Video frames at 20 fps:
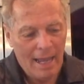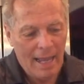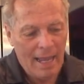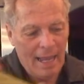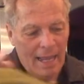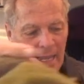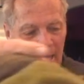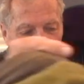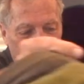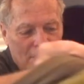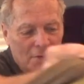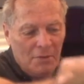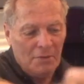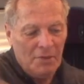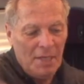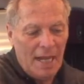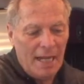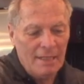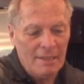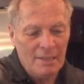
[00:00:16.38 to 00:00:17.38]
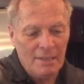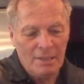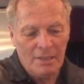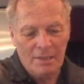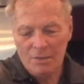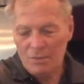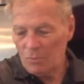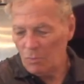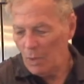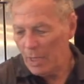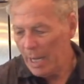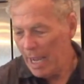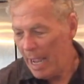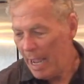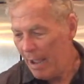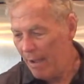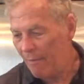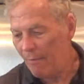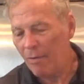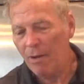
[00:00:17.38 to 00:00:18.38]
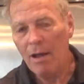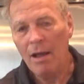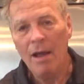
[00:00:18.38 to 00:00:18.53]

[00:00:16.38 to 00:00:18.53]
in Texas, we have